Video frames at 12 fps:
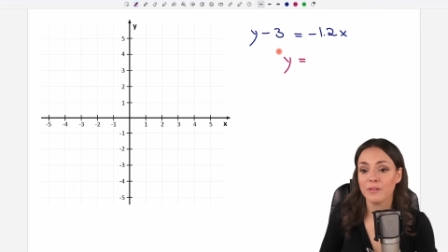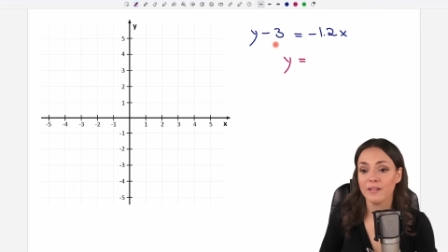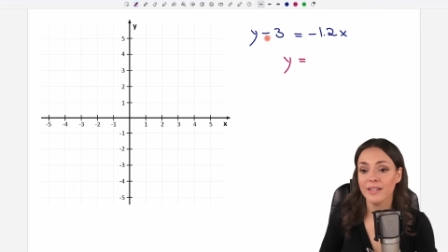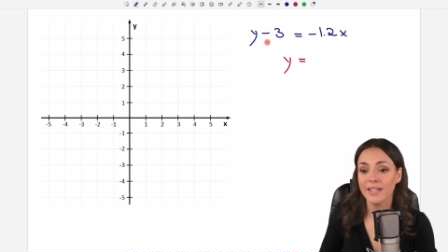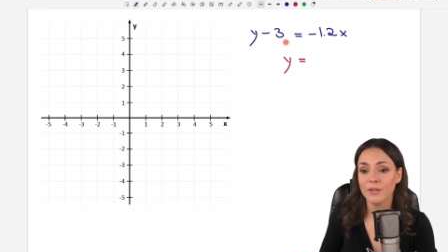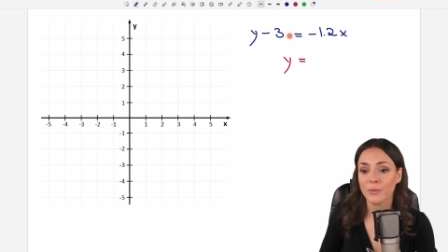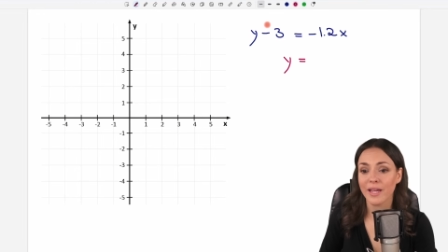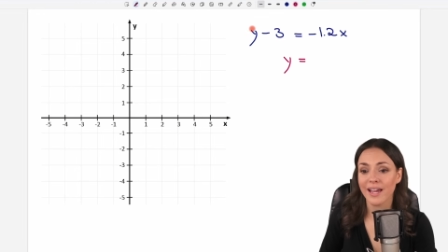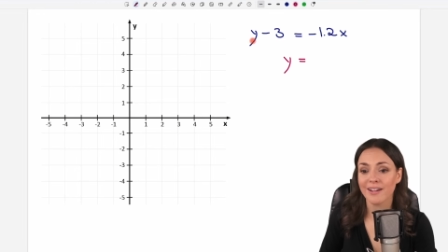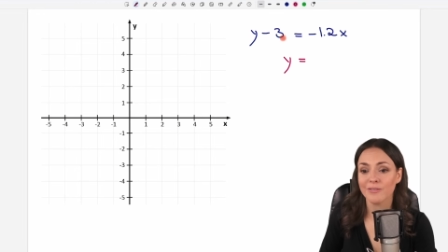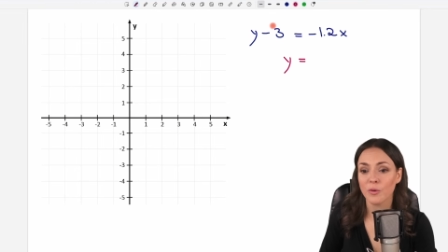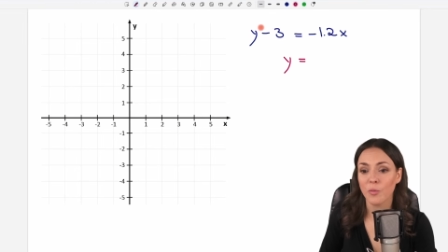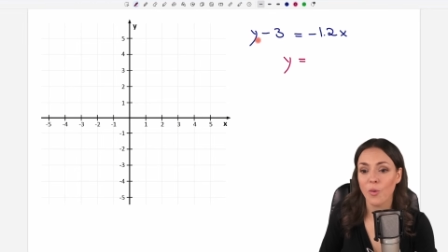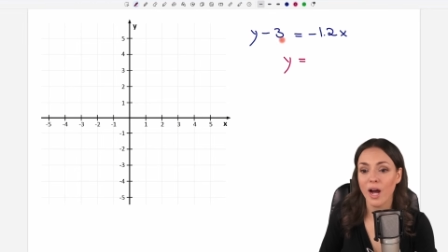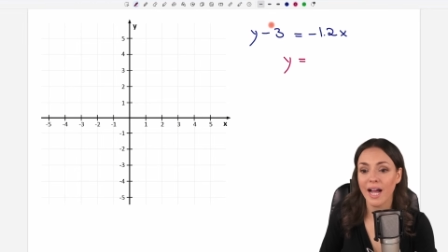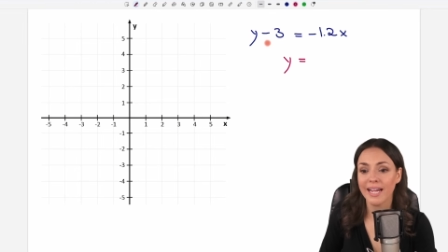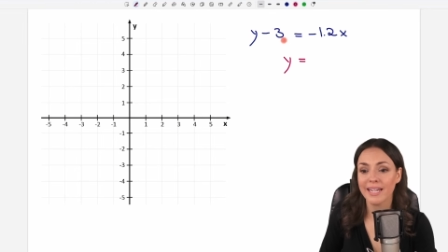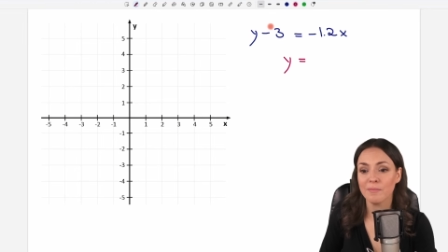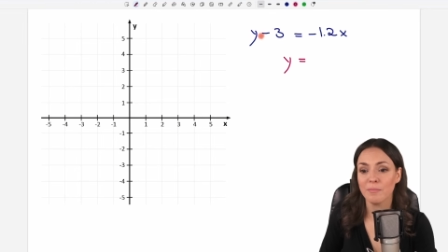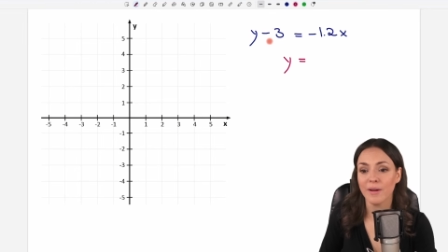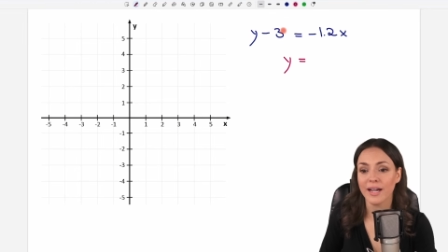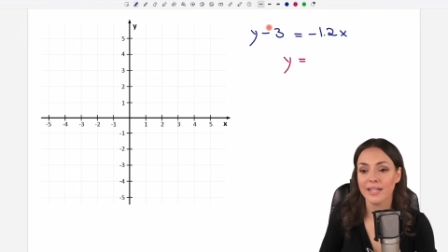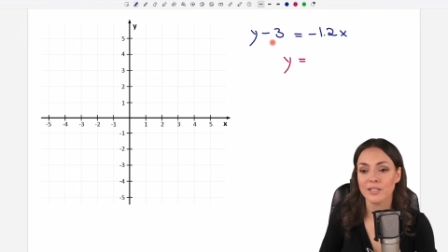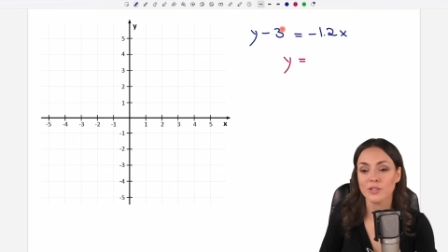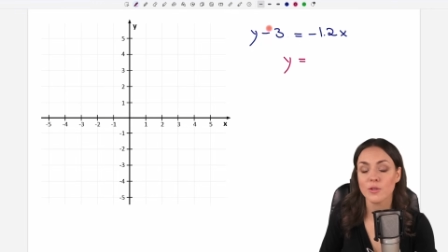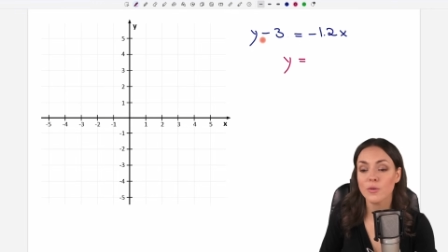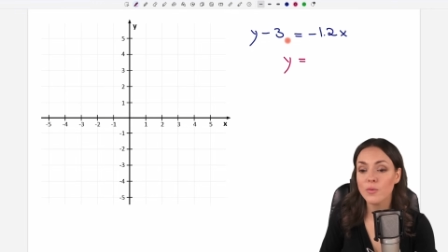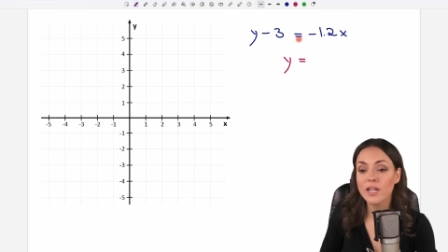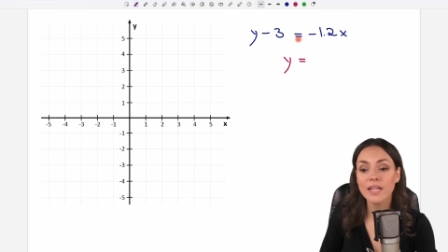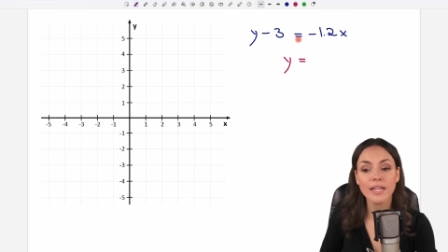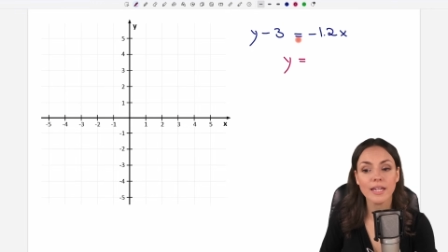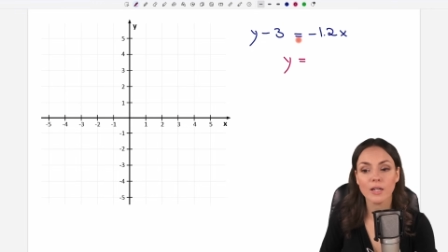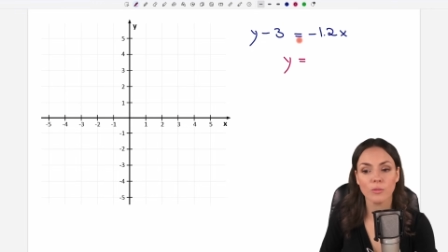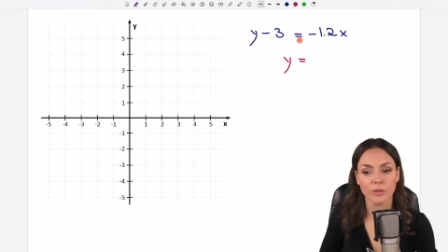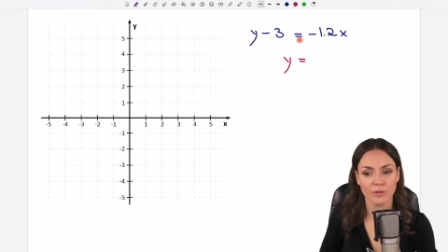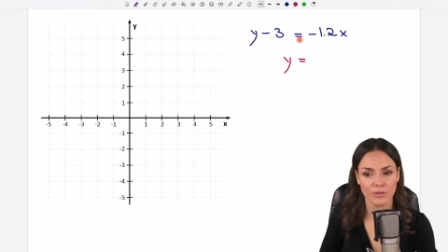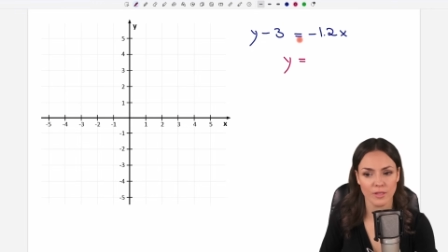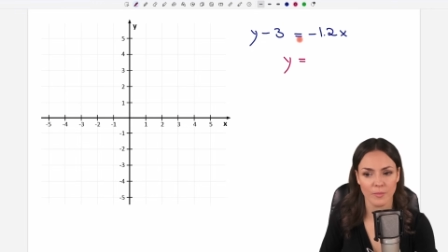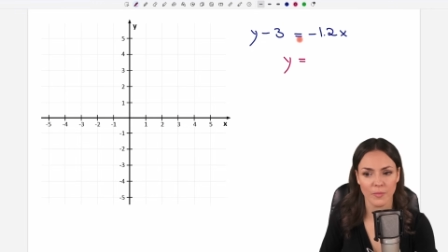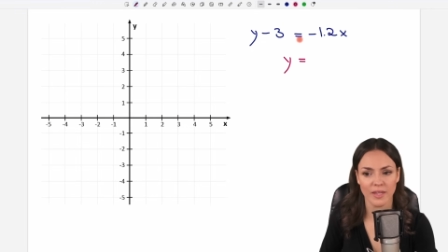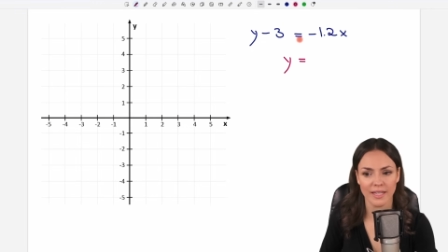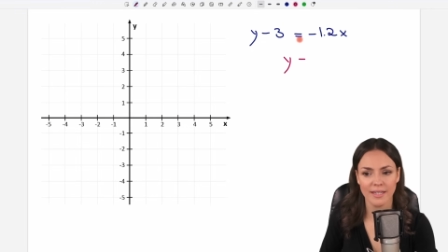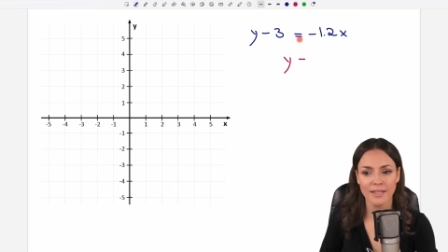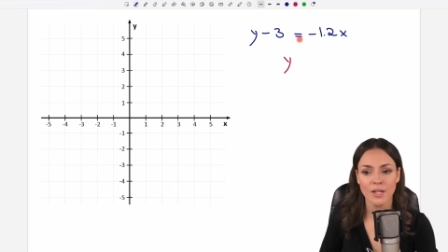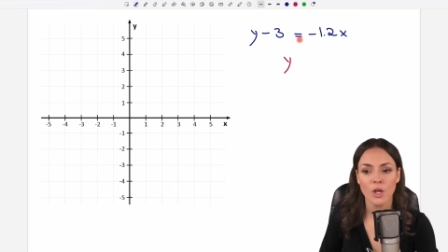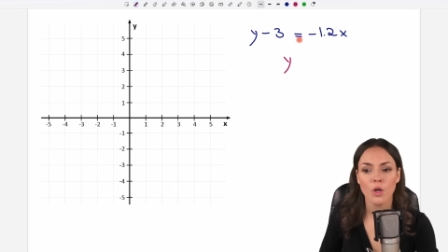but here we have y minus 3 equals something.